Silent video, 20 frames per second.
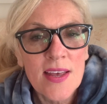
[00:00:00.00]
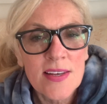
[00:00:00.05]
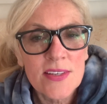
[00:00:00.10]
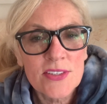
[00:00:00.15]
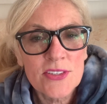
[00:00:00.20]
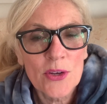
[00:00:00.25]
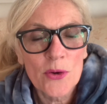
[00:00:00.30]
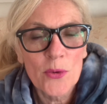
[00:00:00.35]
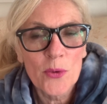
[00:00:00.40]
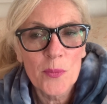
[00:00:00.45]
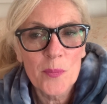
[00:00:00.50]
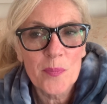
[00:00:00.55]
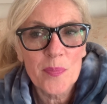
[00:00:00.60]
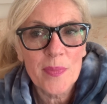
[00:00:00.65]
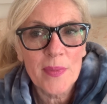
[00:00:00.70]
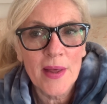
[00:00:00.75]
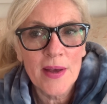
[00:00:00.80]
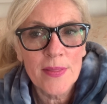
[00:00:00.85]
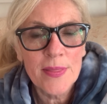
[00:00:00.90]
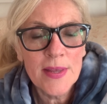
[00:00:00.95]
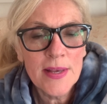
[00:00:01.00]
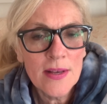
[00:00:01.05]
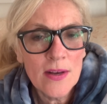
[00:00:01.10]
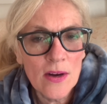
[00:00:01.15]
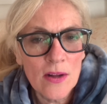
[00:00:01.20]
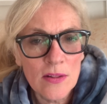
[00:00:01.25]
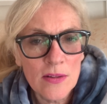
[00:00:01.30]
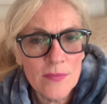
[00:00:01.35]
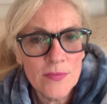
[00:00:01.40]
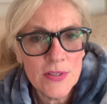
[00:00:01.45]
So I think
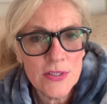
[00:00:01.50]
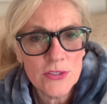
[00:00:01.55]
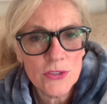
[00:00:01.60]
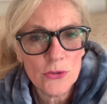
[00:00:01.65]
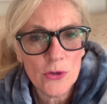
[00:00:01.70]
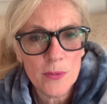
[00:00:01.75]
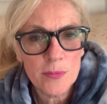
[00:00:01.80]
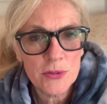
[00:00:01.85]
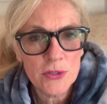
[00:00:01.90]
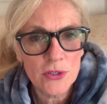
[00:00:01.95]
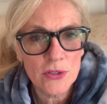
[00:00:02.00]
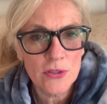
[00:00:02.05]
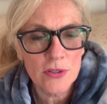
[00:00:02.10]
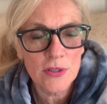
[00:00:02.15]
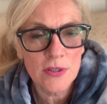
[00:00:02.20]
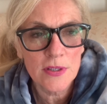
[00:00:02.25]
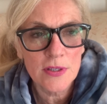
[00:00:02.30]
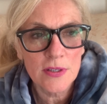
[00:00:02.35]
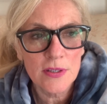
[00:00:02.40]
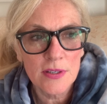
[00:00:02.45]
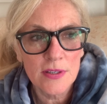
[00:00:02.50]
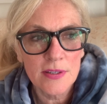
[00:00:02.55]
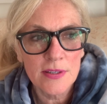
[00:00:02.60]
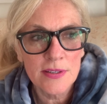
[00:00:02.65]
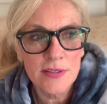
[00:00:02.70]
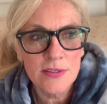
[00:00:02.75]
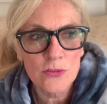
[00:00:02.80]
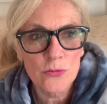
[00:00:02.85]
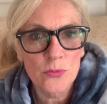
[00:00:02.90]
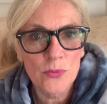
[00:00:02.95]
all of these scripture
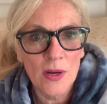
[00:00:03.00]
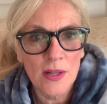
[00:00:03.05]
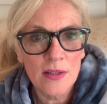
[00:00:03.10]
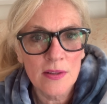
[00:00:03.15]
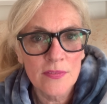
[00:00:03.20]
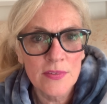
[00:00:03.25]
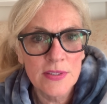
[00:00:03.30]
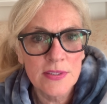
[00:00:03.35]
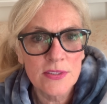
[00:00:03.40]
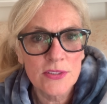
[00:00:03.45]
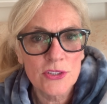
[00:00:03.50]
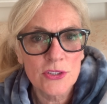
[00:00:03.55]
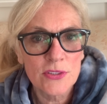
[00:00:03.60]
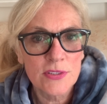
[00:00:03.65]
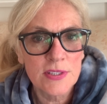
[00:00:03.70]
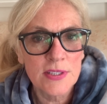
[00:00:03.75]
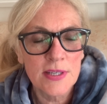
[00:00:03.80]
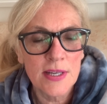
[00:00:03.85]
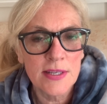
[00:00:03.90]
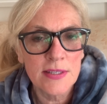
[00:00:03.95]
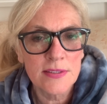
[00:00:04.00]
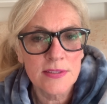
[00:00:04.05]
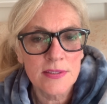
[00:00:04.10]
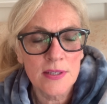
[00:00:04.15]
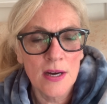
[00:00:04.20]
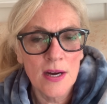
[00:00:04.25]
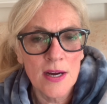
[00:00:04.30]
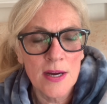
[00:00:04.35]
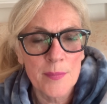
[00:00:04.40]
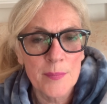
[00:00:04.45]
is relevant to today's
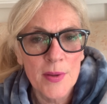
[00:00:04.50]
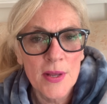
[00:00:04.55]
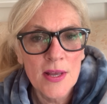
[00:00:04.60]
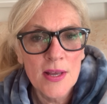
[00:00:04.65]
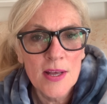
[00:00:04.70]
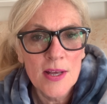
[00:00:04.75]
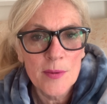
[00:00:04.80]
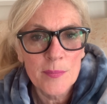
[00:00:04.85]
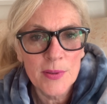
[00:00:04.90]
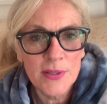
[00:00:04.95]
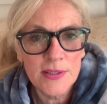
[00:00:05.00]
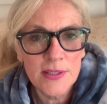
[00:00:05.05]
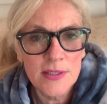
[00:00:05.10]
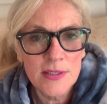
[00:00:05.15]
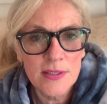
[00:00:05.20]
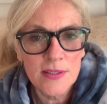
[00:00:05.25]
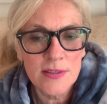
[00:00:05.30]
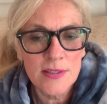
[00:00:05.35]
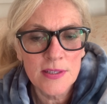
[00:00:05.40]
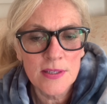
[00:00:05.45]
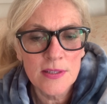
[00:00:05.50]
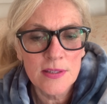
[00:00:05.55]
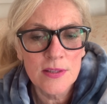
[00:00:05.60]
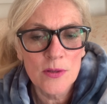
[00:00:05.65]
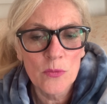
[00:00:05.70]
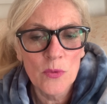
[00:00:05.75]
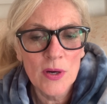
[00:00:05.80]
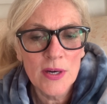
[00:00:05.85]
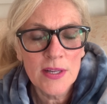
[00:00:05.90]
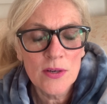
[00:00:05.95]
time, but the
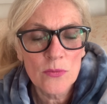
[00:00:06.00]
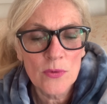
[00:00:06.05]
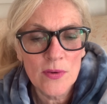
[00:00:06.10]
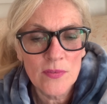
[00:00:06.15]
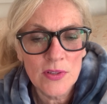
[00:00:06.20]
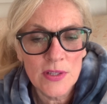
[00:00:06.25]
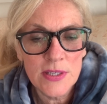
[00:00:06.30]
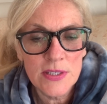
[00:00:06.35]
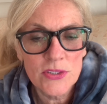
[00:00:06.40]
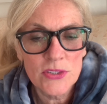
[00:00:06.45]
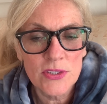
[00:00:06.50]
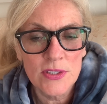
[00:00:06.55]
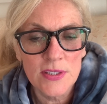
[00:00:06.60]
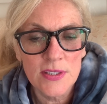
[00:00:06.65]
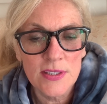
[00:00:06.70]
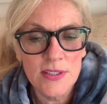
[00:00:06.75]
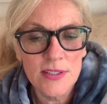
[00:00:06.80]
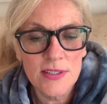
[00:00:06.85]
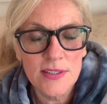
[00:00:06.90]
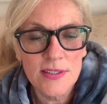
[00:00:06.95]
one in Revelation